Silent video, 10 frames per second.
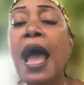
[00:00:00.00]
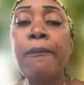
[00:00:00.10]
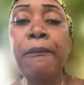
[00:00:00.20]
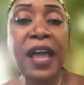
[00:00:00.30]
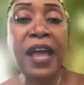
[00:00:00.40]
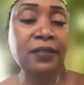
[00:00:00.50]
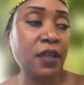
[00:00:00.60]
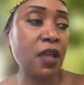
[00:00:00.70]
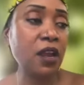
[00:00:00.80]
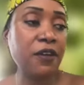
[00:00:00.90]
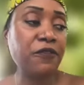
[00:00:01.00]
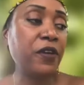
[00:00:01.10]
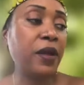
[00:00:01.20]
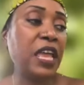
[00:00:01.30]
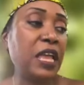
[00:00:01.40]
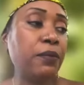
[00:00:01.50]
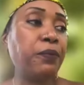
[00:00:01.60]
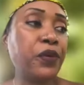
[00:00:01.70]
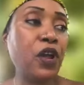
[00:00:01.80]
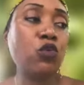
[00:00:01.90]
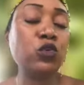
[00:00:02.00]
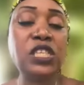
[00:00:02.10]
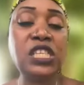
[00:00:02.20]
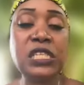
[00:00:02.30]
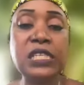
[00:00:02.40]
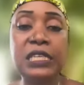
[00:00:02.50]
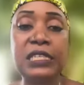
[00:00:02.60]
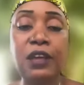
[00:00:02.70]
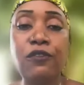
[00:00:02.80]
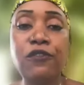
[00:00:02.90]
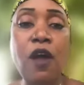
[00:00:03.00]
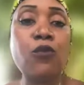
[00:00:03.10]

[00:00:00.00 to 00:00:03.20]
rich traditional knowledge of these women.